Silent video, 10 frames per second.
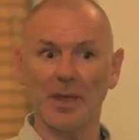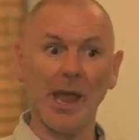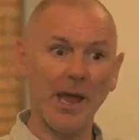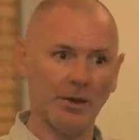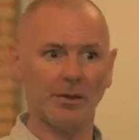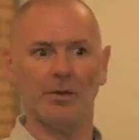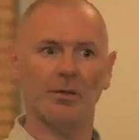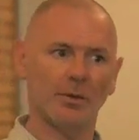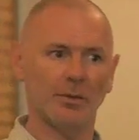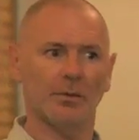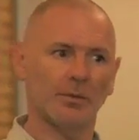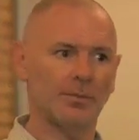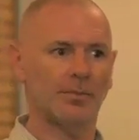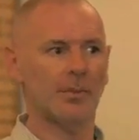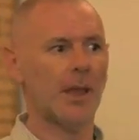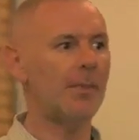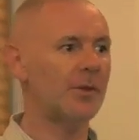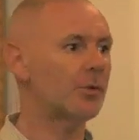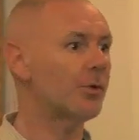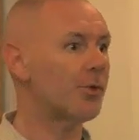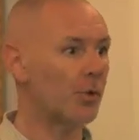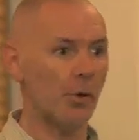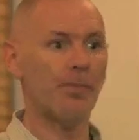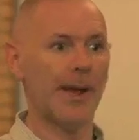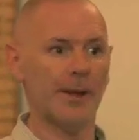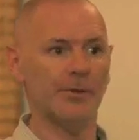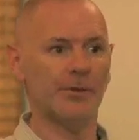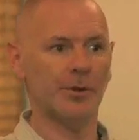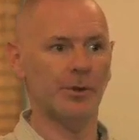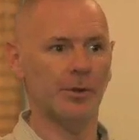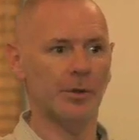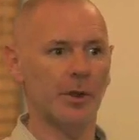and habitual thought patterns too.